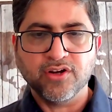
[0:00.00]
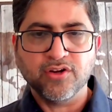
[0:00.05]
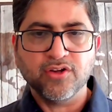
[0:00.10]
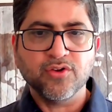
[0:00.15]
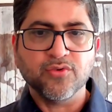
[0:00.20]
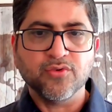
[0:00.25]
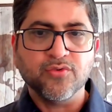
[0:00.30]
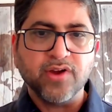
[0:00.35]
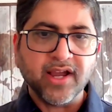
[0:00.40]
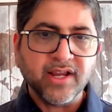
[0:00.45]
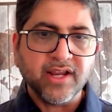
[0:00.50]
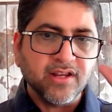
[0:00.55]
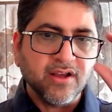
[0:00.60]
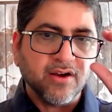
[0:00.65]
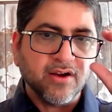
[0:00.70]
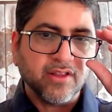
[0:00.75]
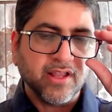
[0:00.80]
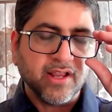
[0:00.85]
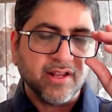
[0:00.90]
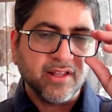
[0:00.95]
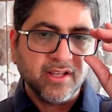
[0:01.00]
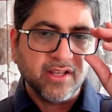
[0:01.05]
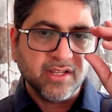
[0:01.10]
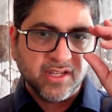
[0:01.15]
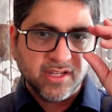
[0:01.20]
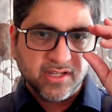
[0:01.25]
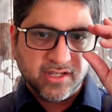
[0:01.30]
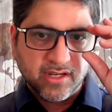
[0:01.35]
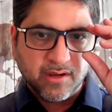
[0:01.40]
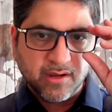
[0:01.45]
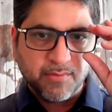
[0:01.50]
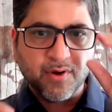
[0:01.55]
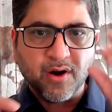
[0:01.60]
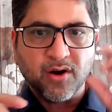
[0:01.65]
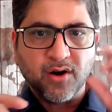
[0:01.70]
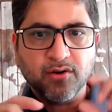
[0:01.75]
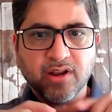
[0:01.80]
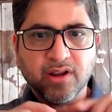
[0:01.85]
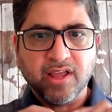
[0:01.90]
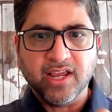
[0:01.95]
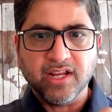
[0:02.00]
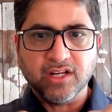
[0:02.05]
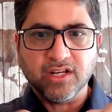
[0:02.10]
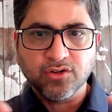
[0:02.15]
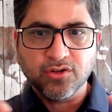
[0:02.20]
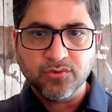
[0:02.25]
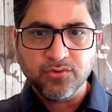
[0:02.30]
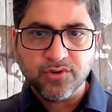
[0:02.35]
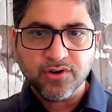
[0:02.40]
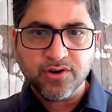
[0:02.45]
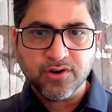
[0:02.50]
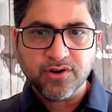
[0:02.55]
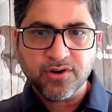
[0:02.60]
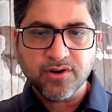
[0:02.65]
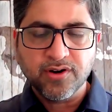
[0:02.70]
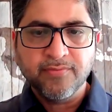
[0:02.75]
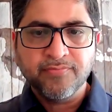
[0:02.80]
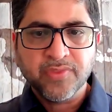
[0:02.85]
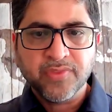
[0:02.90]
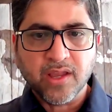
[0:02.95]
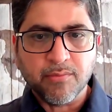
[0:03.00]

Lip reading: You write down that this is about a tour,